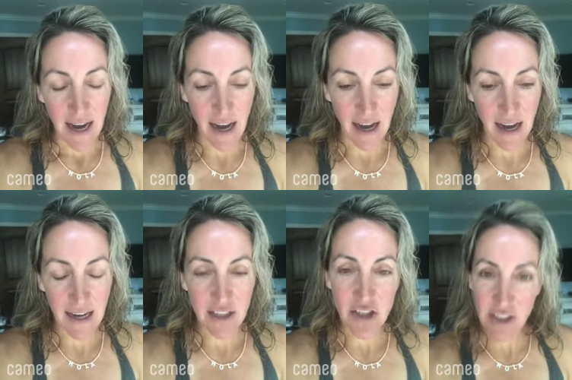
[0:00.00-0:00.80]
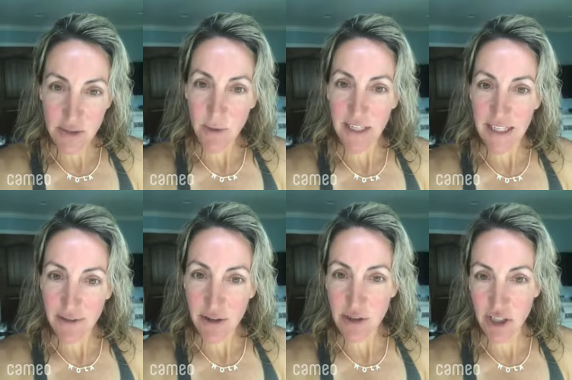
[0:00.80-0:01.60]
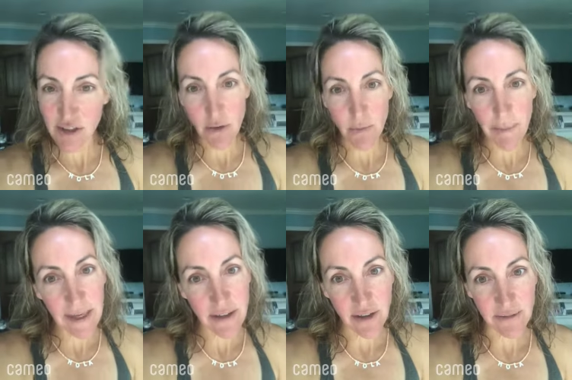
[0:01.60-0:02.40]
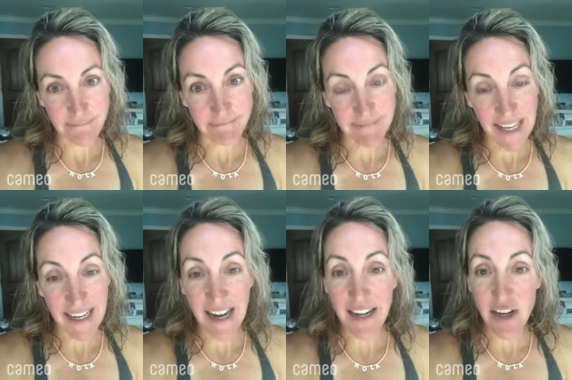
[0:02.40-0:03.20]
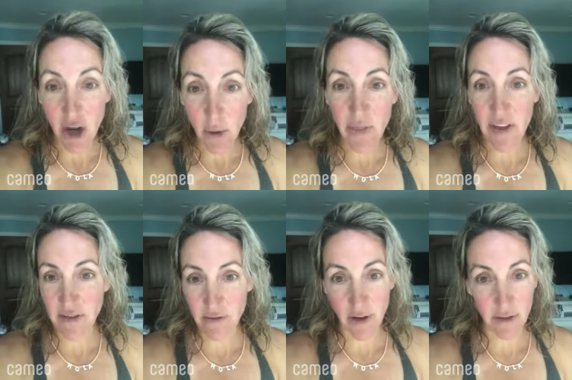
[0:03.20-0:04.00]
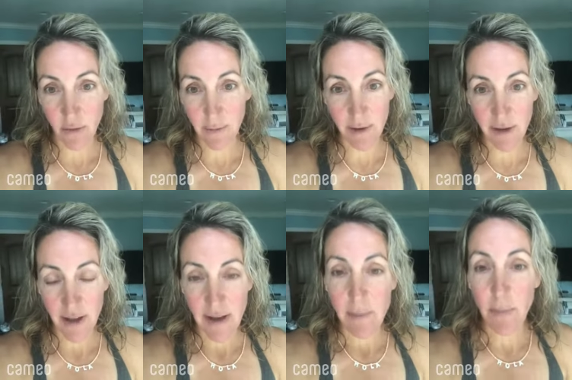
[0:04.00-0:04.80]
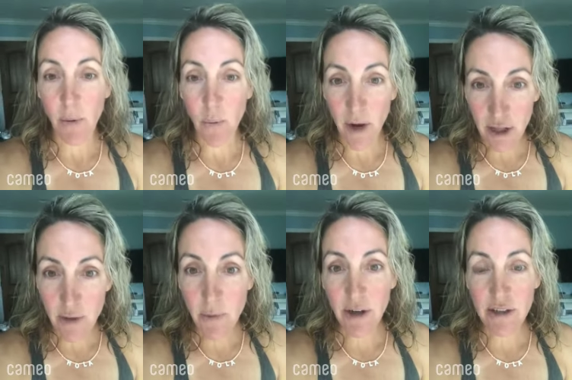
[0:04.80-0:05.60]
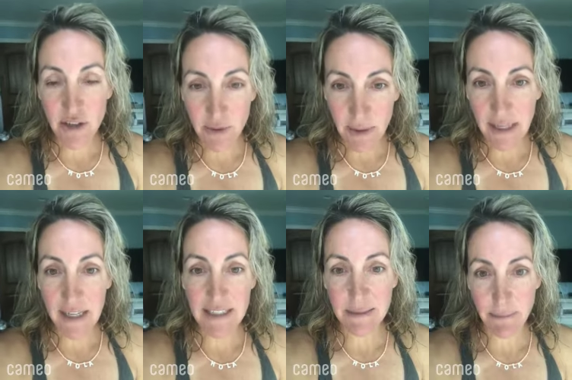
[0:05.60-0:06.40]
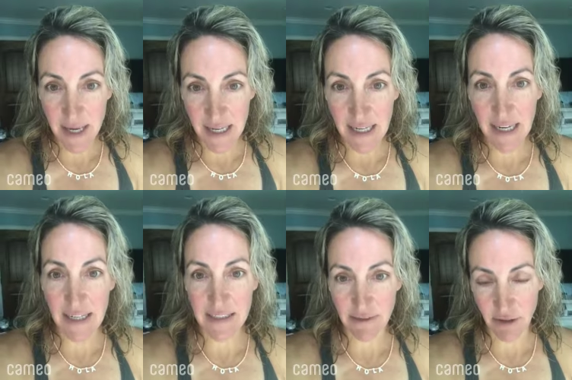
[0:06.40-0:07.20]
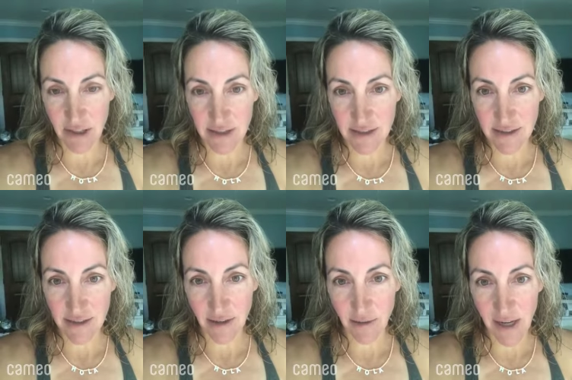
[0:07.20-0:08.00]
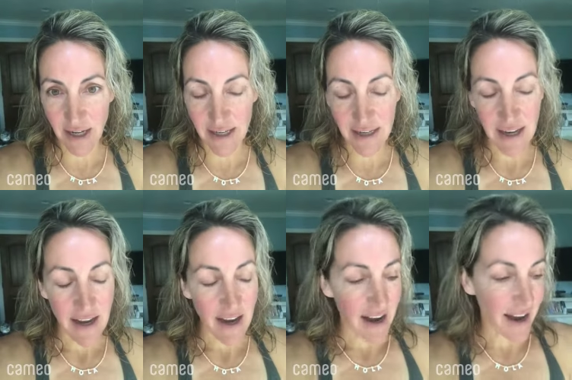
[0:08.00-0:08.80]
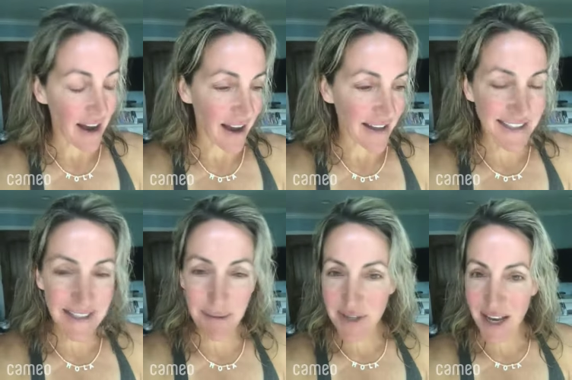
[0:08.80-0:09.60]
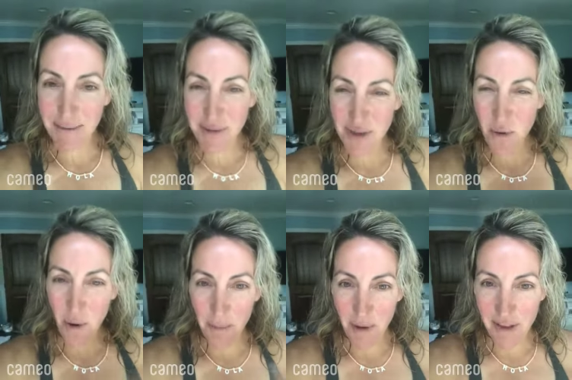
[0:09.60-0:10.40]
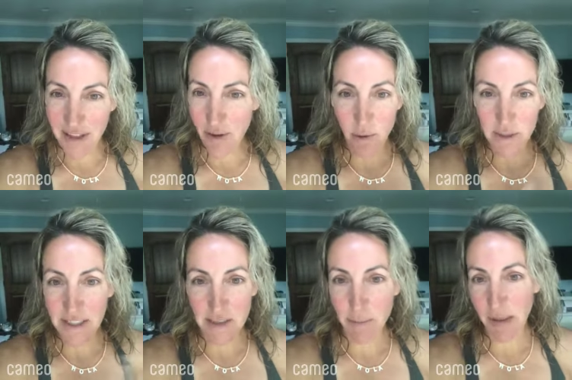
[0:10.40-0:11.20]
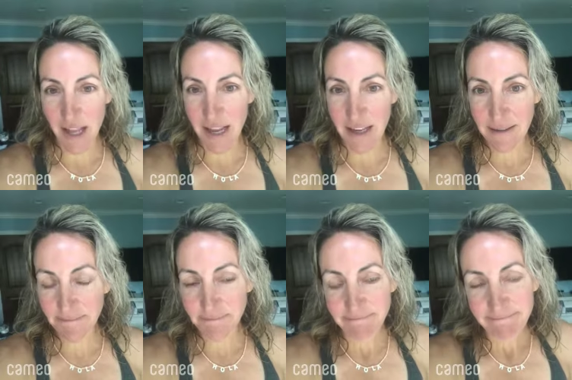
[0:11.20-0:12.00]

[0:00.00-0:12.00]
Uh, I just want to give you a gentle reminder that I know things are not normal, but what you are doing is making a difference, okay? Uh, sometimes normal and according to plan